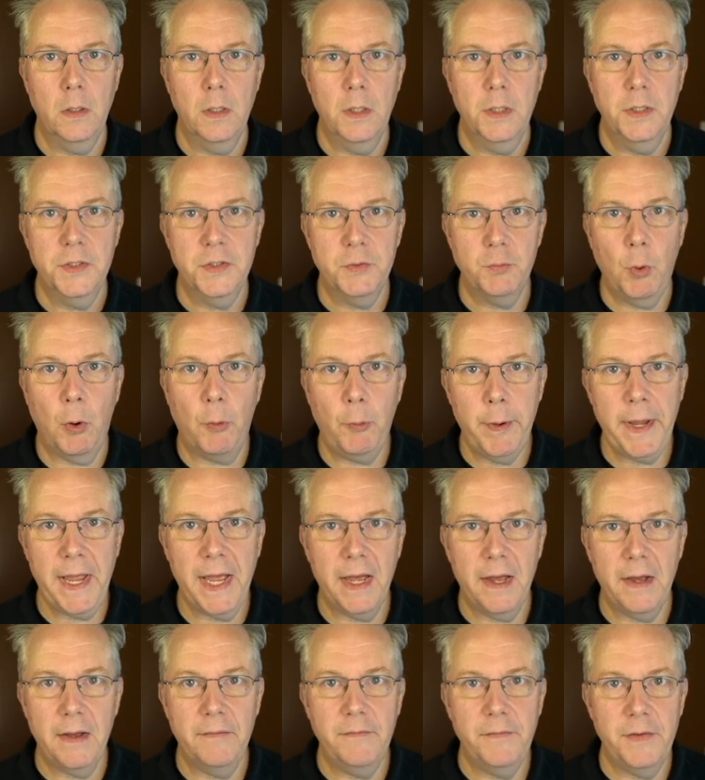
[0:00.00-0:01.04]
So what we
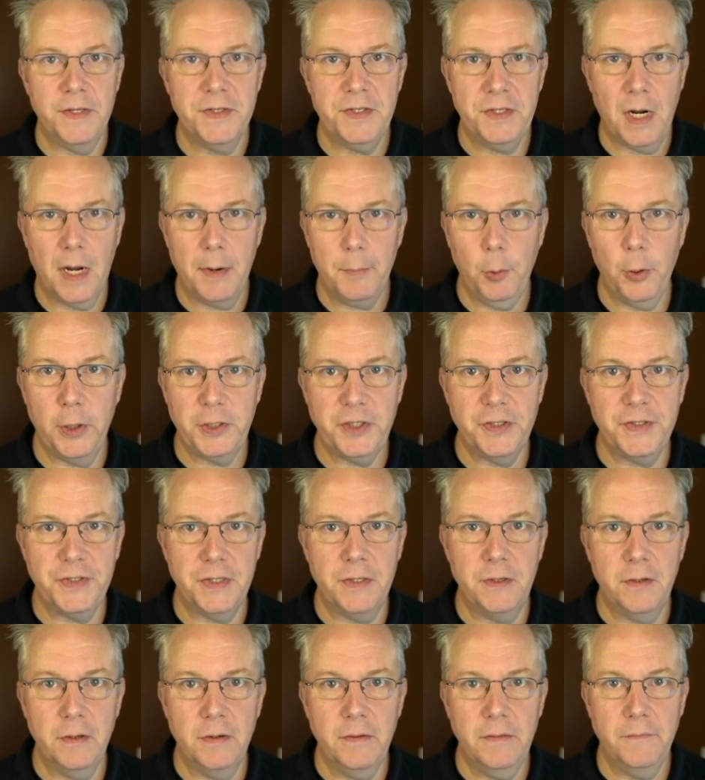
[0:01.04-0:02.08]
have is an Operations
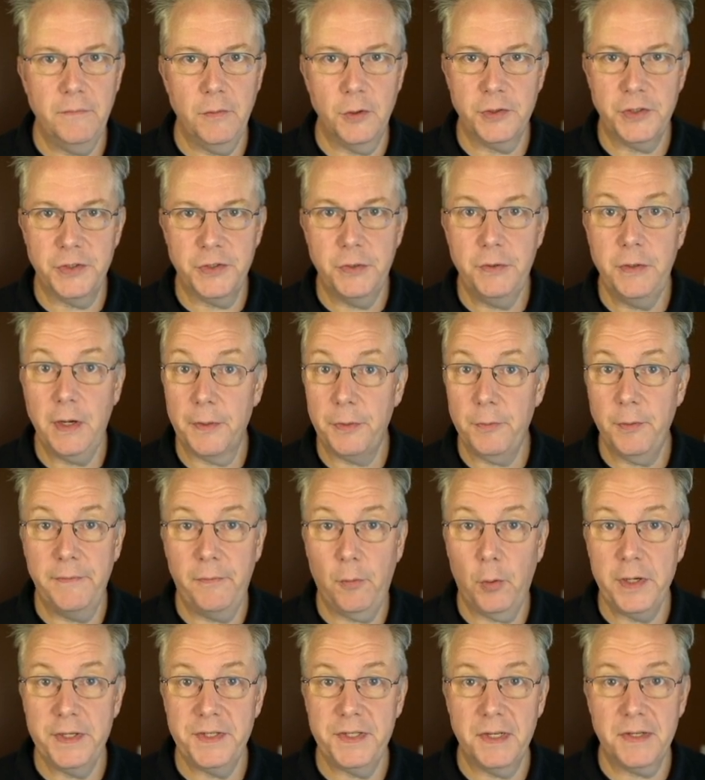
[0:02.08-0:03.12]
Center version two point three four
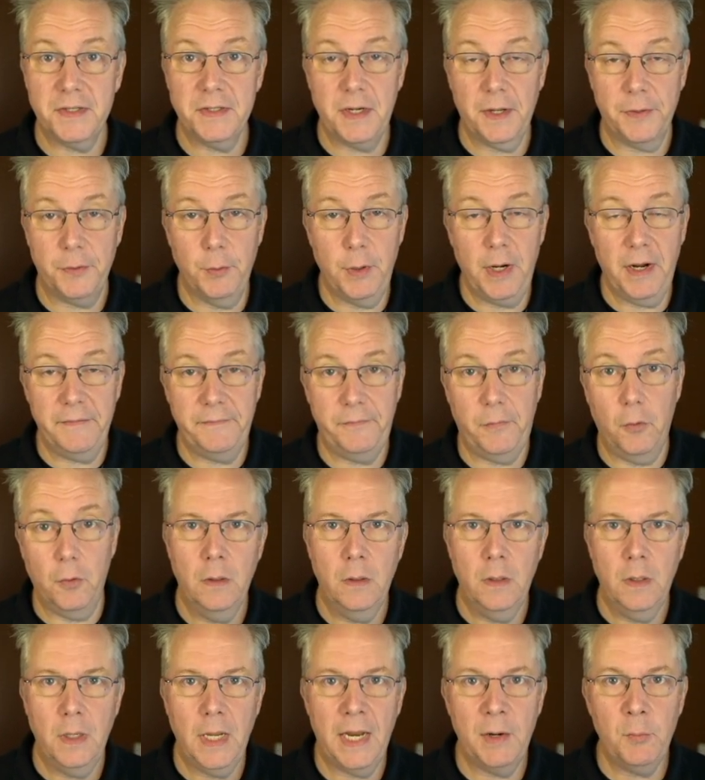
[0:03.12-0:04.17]
six point three point four,
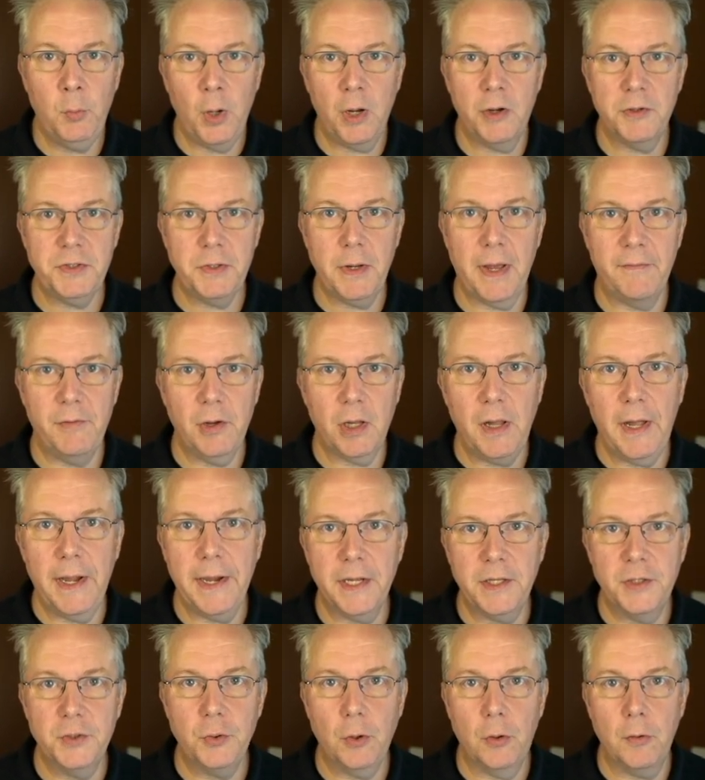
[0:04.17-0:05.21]
and we also have a client
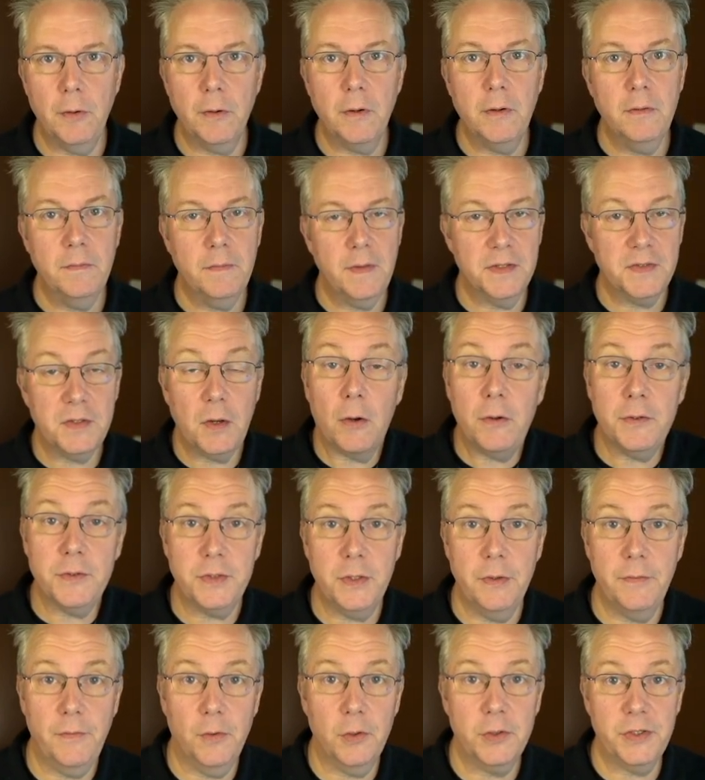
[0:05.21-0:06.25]
controller that's also
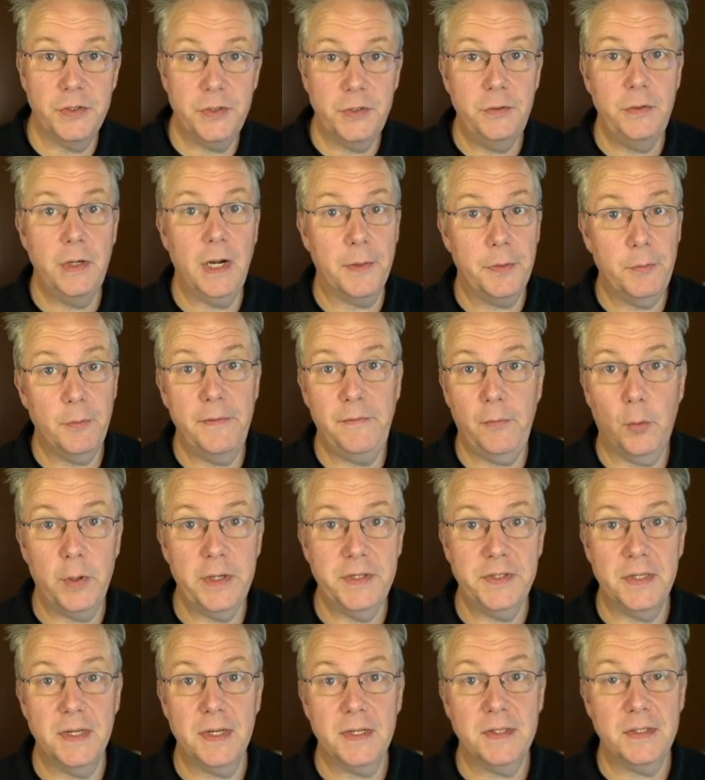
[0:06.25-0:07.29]
version two point three four
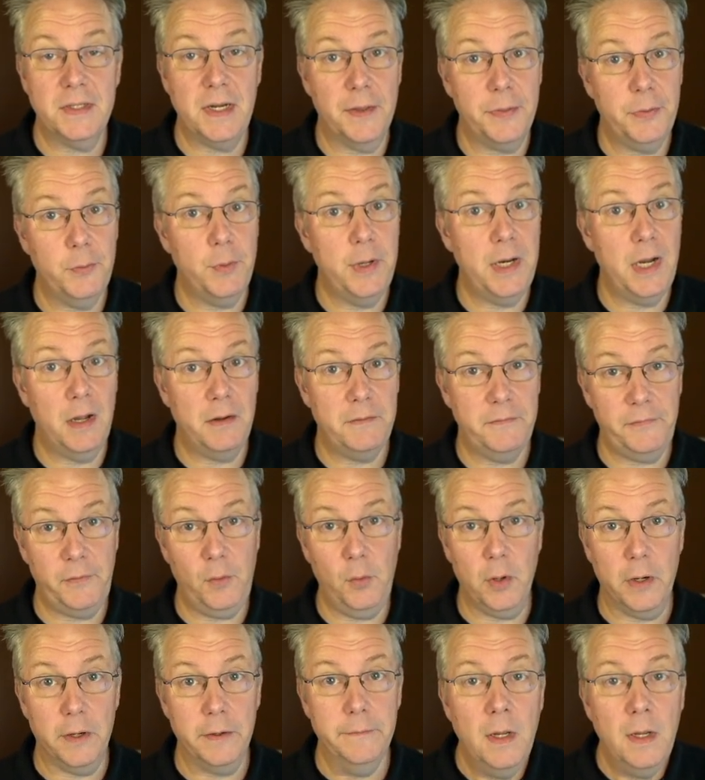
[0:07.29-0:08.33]
six point three point
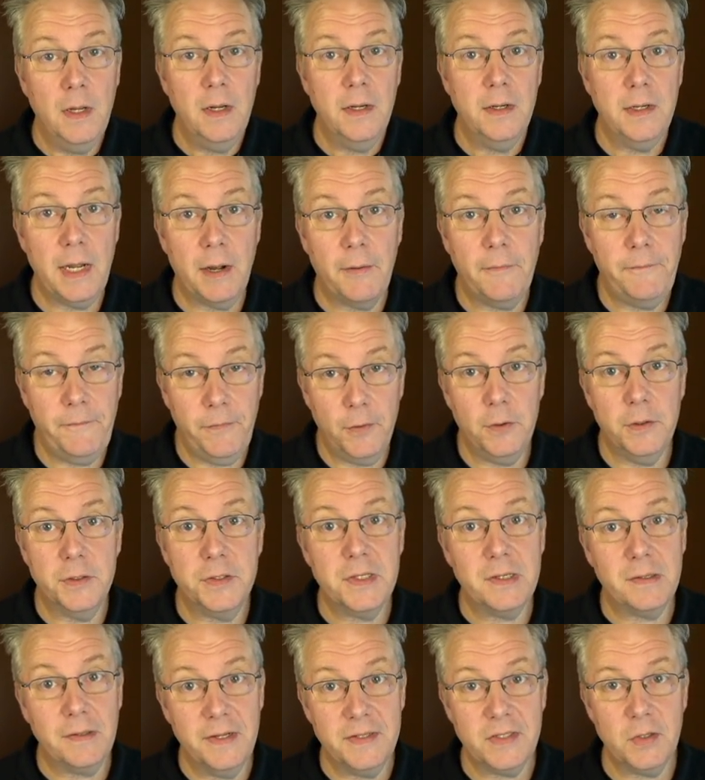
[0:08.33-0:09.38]
four. Now
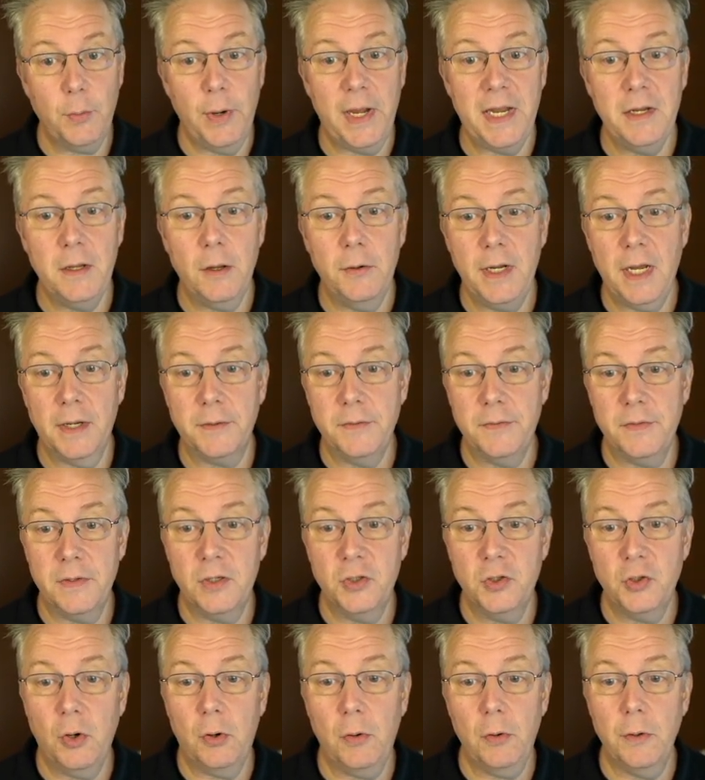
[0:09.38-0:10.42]
first, let's go ahead and go down to the
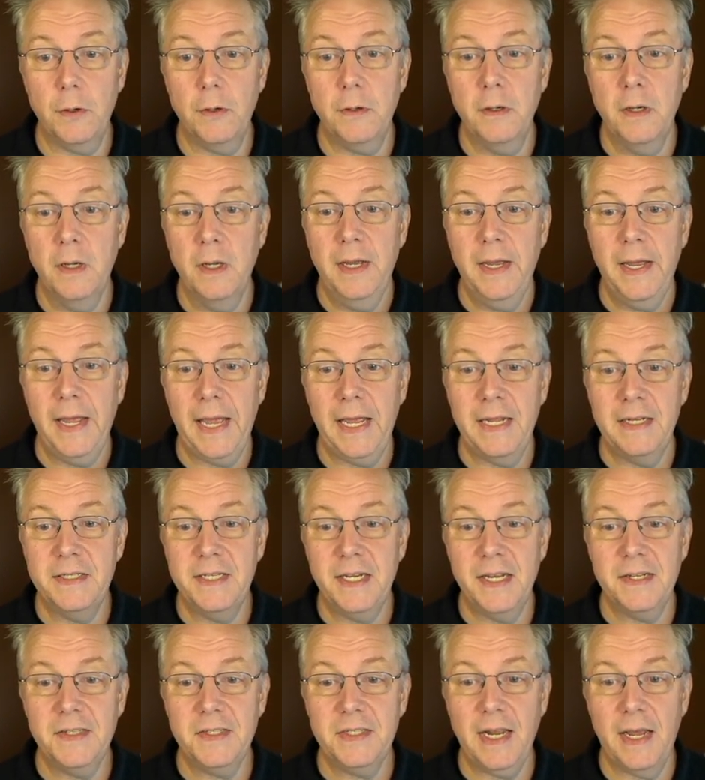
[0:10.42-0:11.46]
controller and
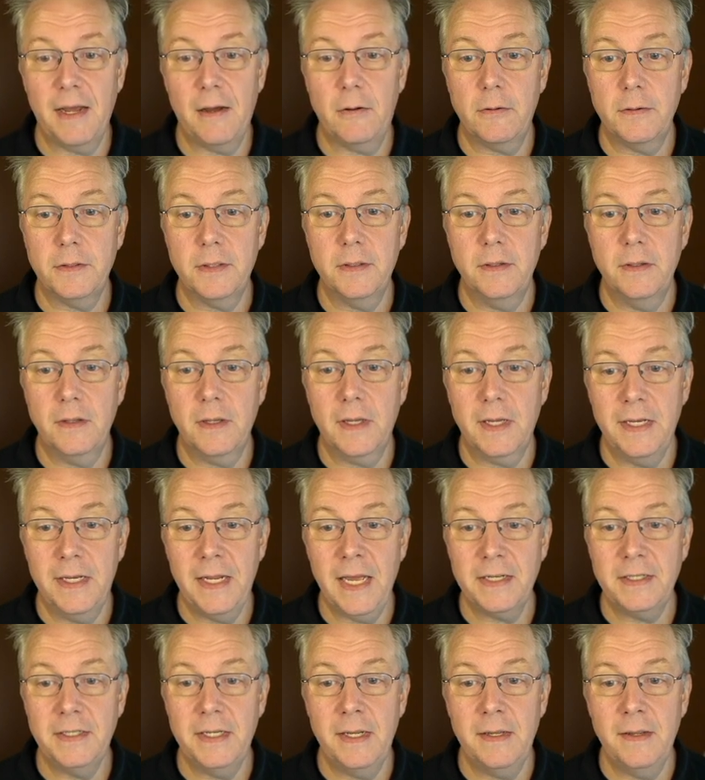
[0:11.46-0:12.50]
test out
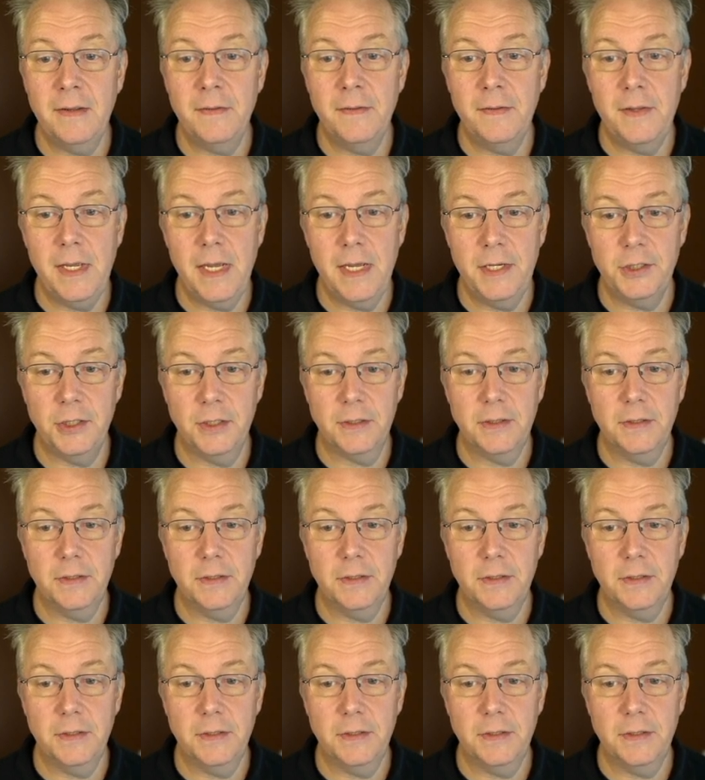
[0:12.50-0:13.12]
connecting the agent.